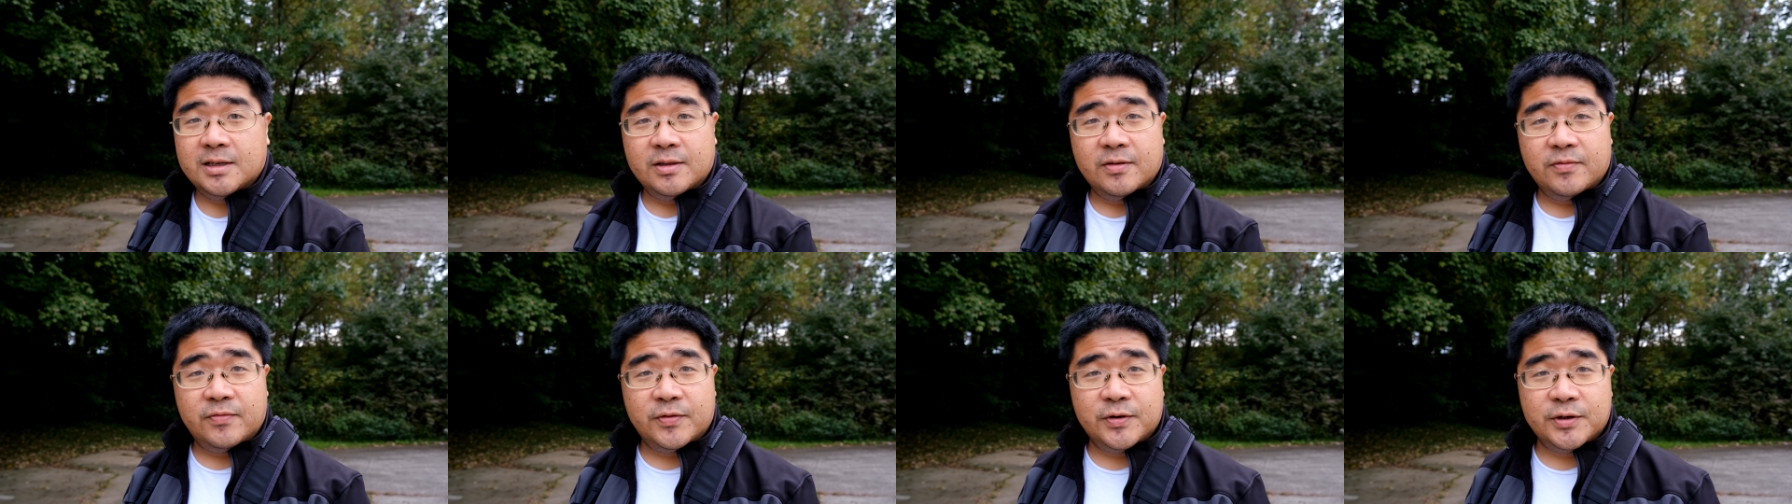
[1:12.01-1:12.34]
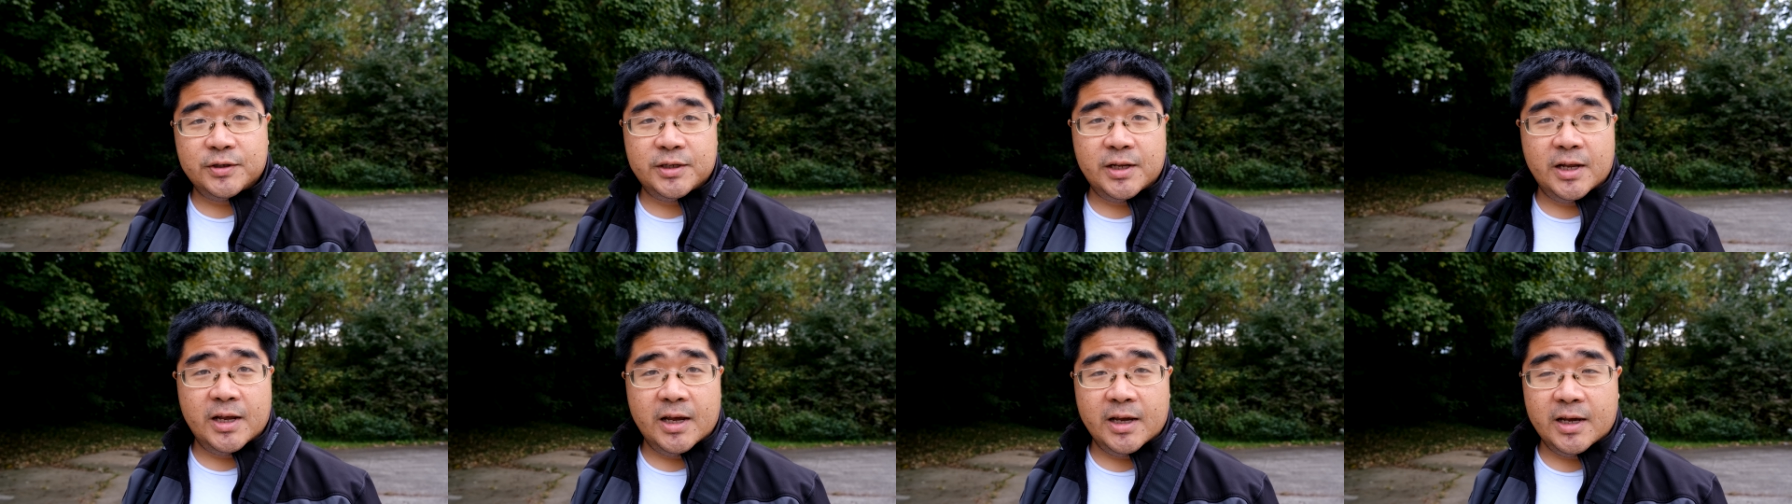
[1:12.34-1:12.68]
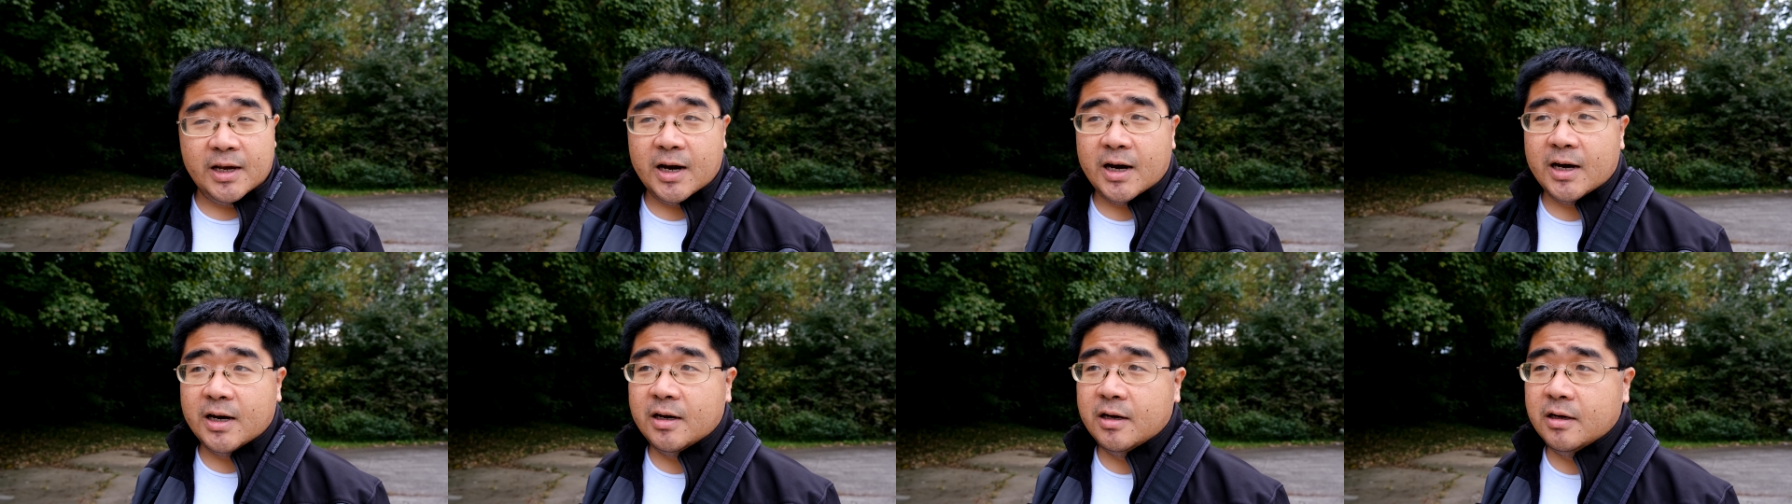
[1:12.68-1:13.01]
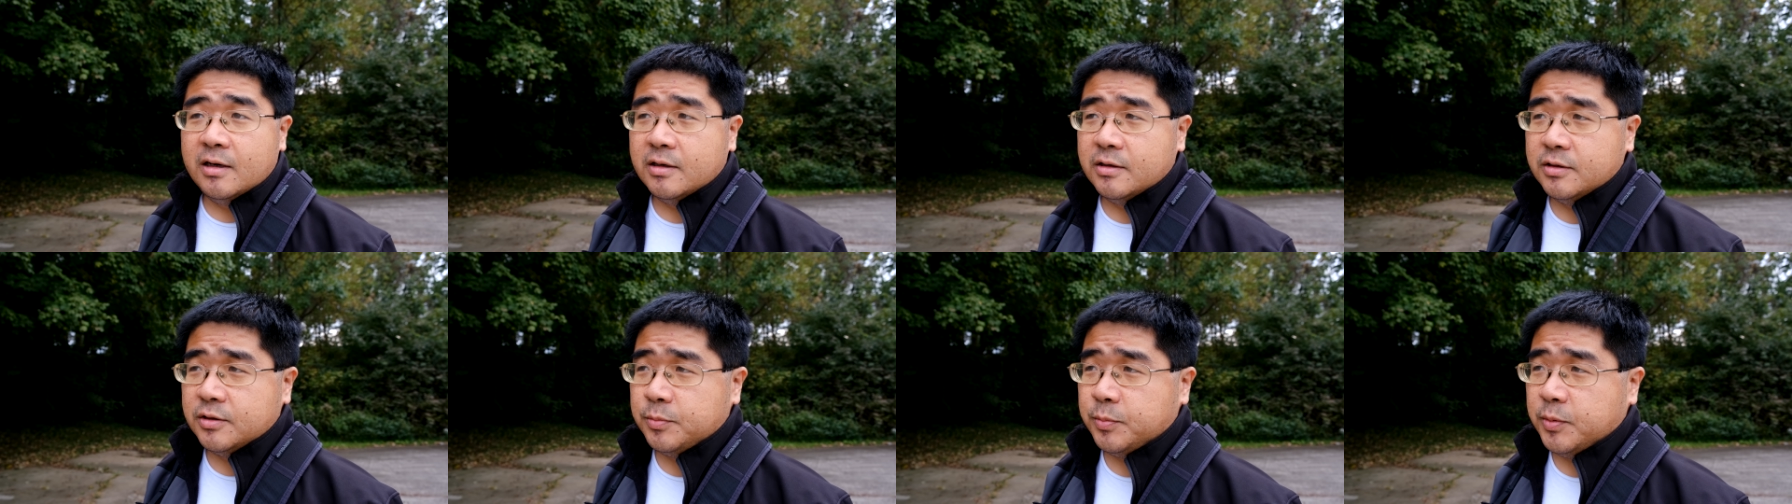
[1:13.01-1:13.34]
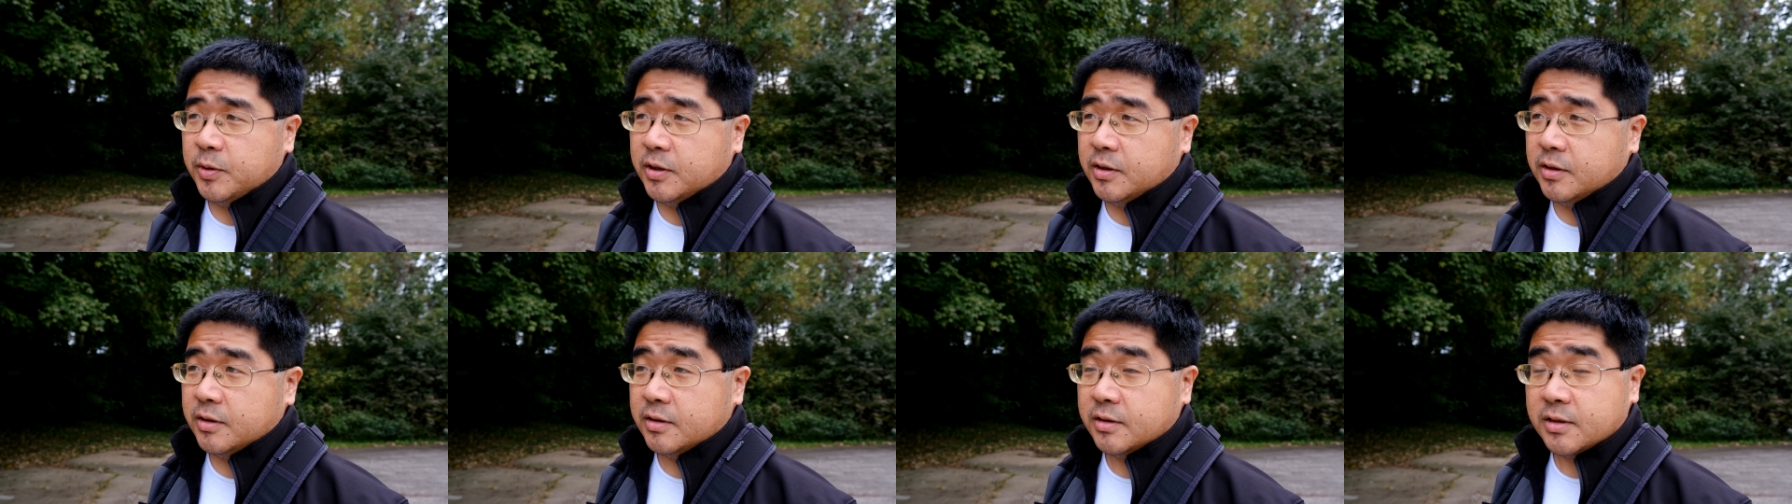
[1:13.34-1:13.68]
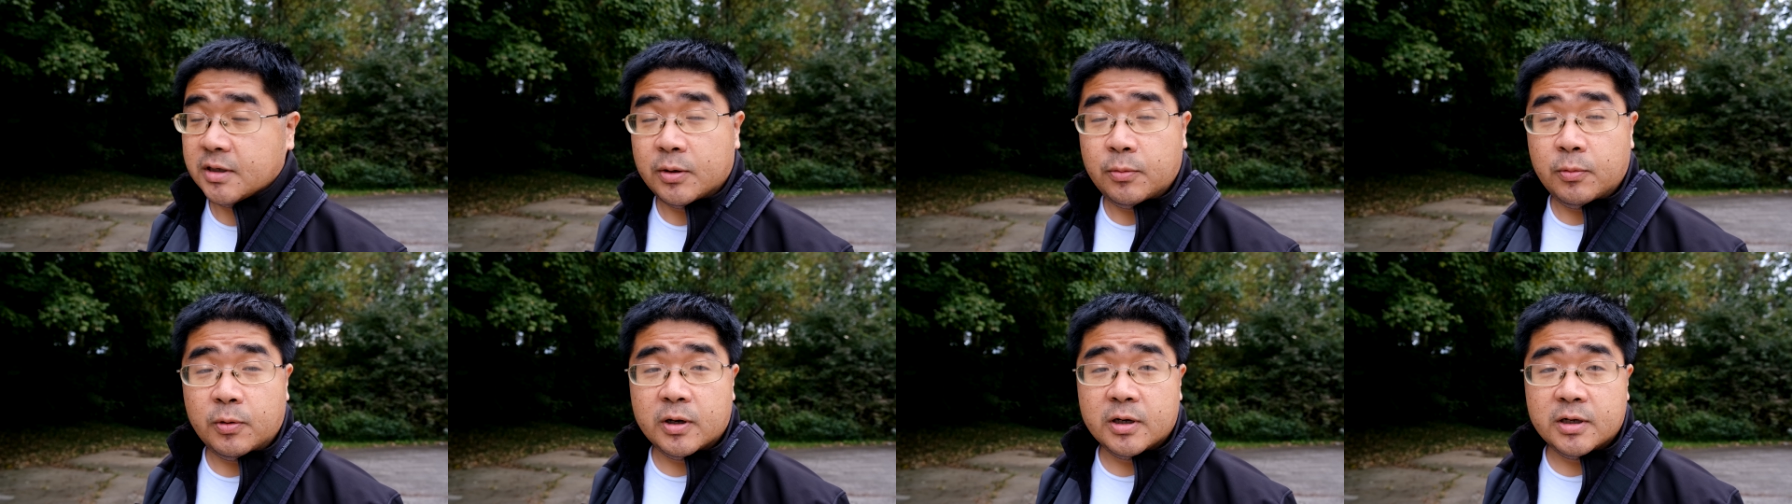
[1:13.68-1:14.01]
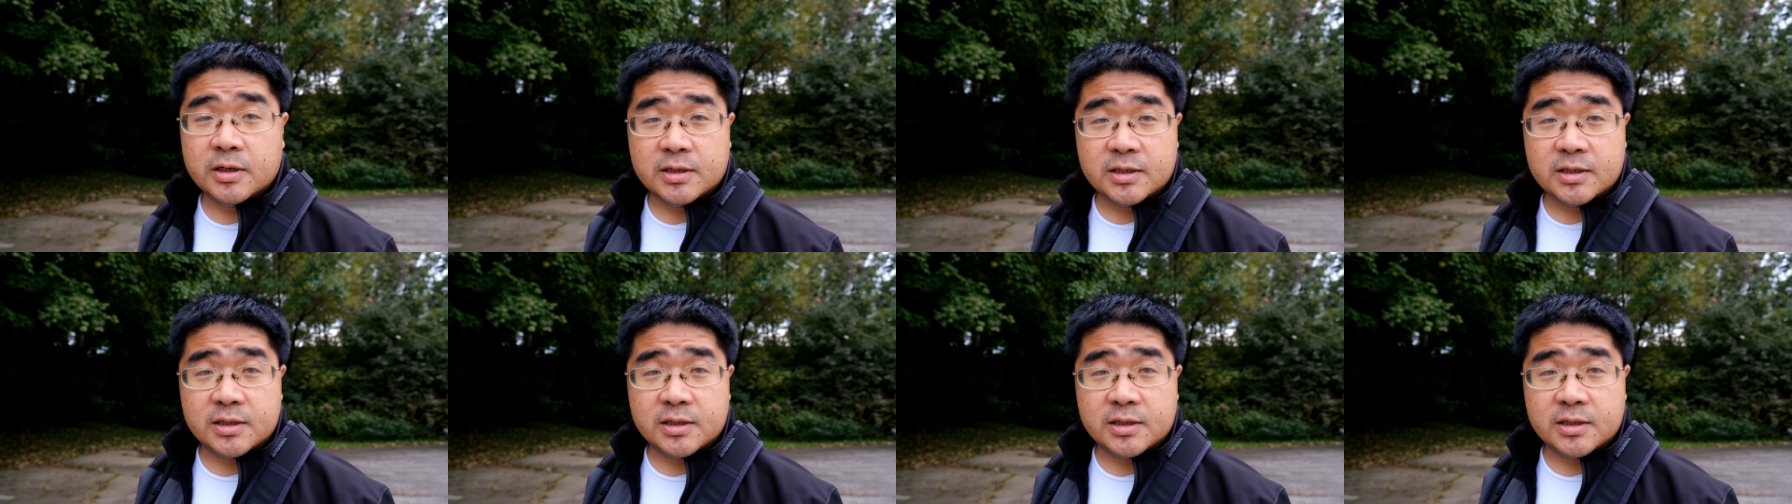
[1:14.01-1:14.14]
the first day I got it is because I want to